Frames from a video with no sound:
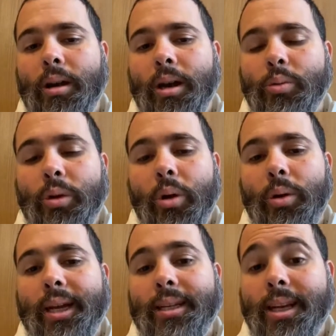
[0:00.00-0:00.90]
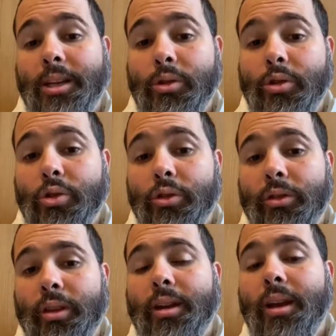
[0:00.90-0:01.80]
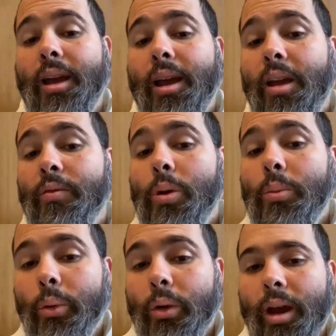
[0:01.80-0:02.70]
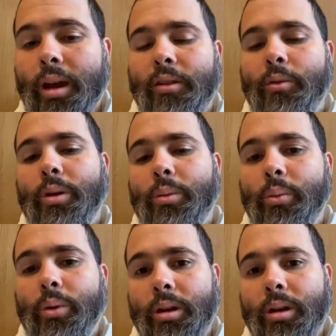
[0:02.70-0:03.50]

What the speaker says: as what Our Lady said to the children, that if we pray and if we